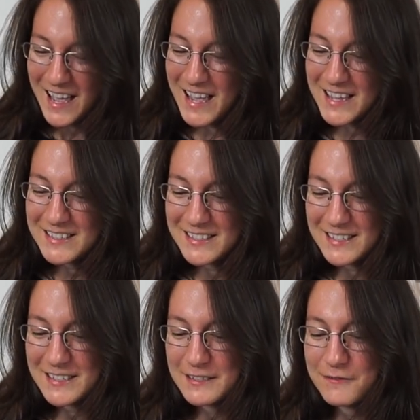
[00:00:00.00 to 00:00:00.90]
It's
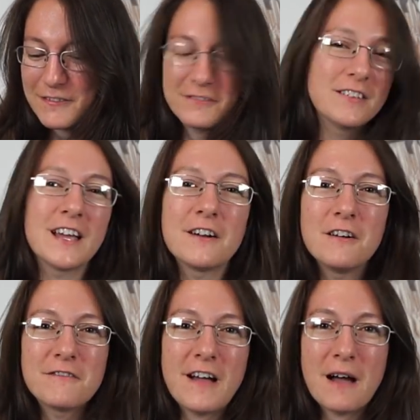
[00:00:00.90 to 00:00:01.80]
this
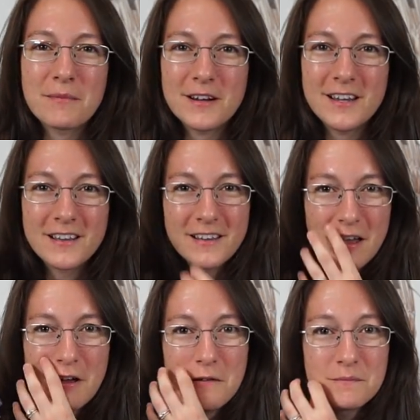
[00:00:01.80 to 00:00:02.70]
flannel
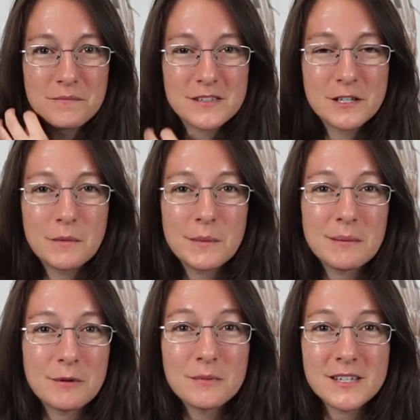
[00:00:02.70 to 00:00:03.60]
fabric. So when we
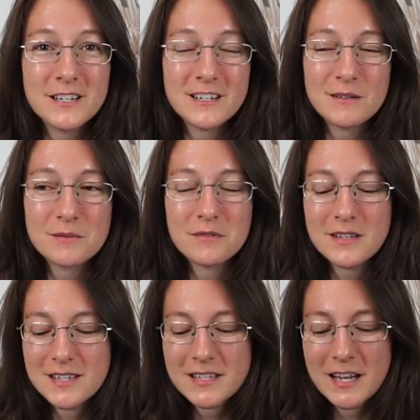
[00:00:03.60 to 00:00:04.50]
moved here, he was really
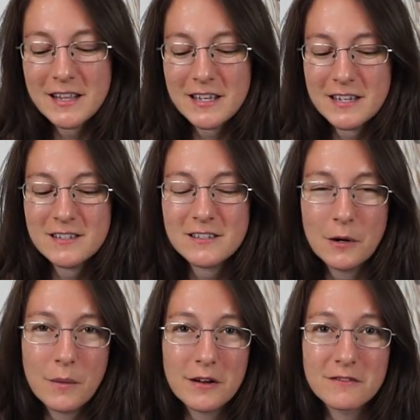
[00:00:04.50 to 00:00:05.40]
excited that he could
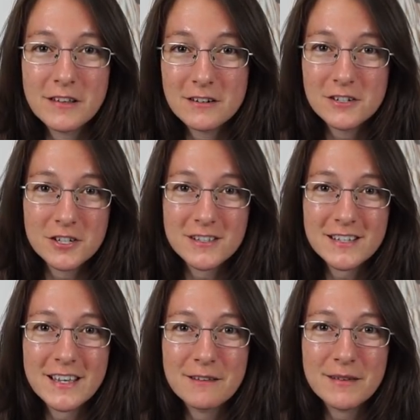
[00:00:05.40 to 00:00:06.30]
start wearing flannel shirts
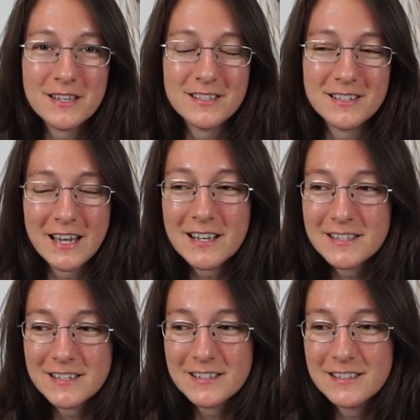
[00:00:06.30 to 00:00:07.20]
again because in
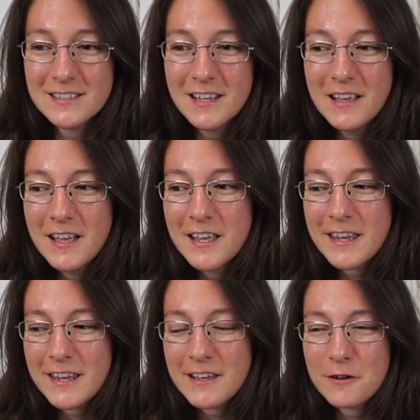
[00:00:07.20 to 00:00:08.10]
Texas,
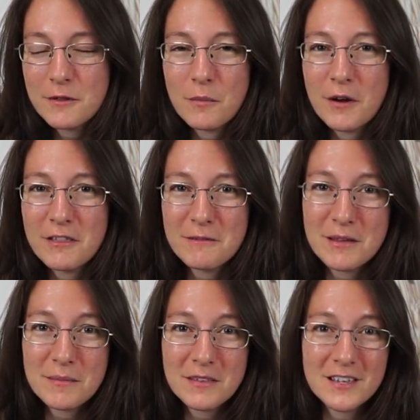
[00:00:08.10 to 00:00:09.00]
he could only wear them
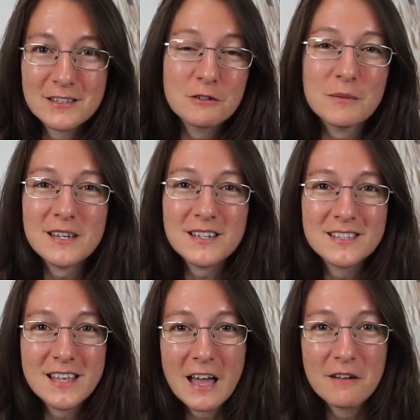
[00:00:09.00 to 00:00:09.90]
maybe like 2
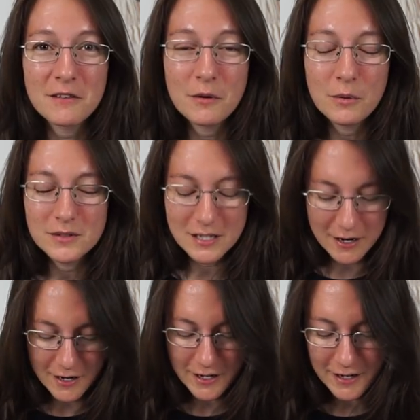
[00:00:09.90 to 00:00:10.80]
weeks out of the whole
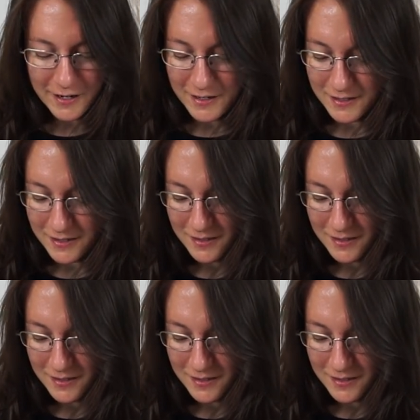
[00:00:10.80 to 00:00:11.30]
entire year because,